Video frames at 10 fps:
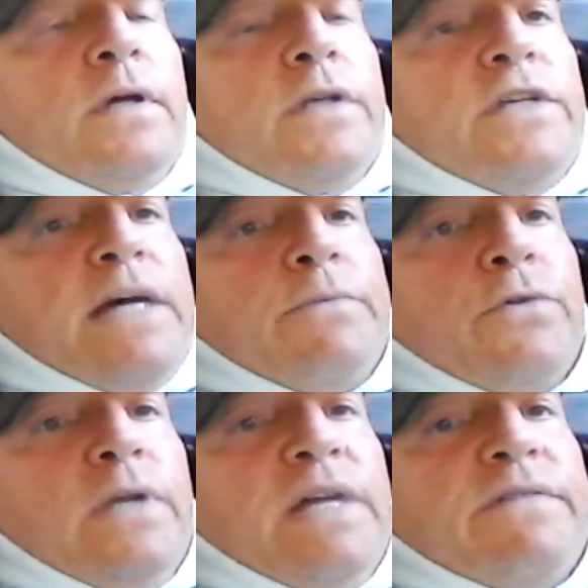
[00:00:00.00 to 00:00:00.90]
Chapter
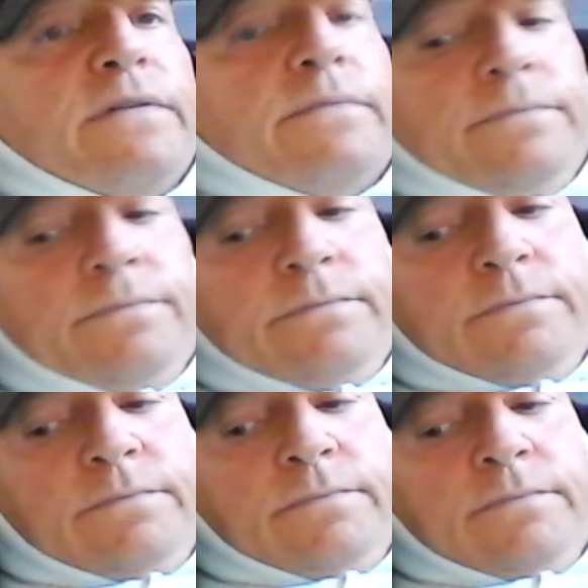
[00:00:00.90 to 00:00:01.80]
11
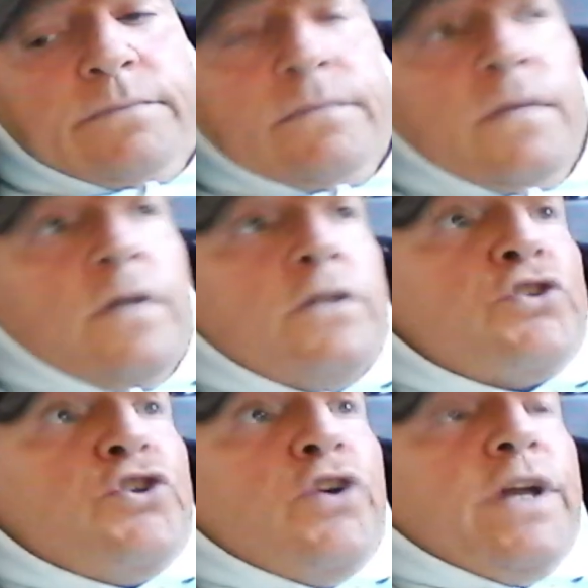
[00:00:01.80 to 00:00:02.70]

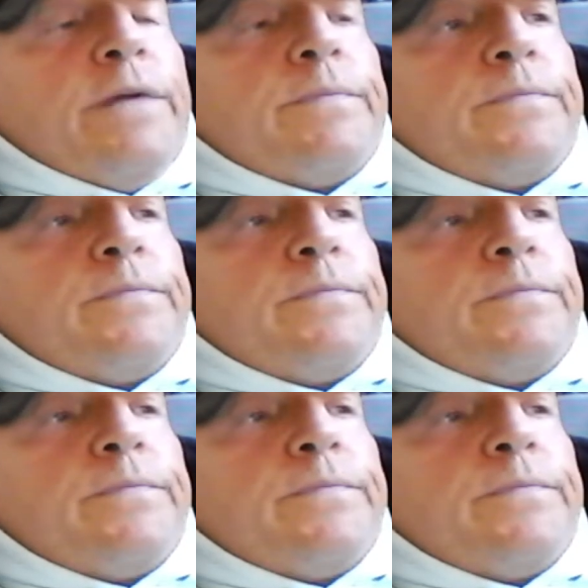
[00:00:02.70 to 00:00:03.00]
Stirling.